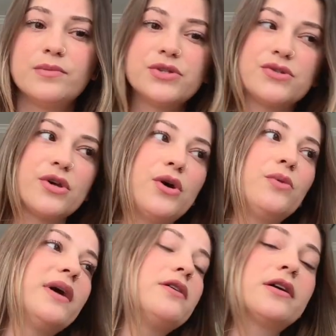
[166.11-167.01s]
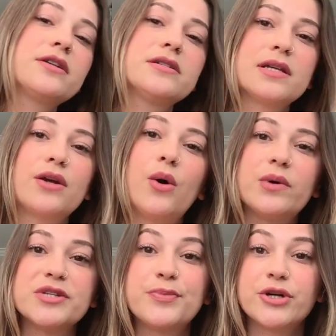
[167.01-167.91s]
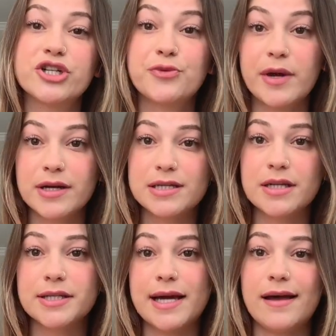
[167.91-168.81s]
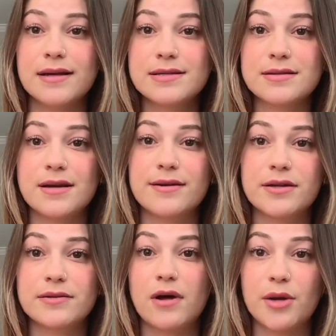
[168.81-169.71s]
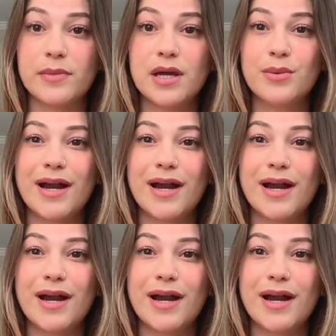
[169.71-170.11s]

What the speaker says: So my doctors had always pushed peritoneal dialysis on me,